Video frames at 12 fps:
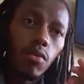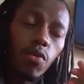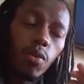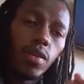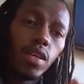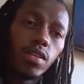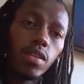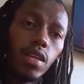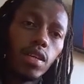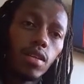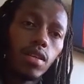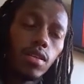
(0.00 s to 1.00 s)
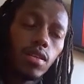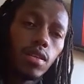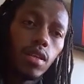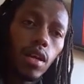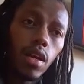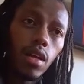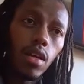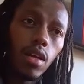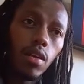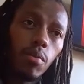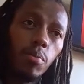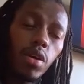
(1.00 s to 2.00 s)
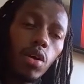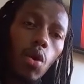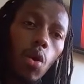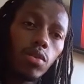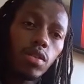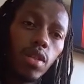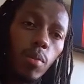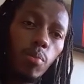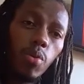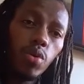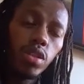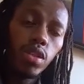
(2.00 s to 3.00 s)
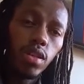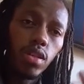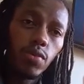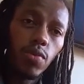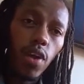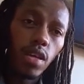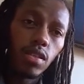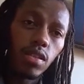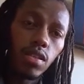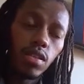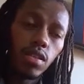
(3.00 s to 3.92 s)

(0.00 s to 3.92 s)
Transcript: from the scene, because the bush is vast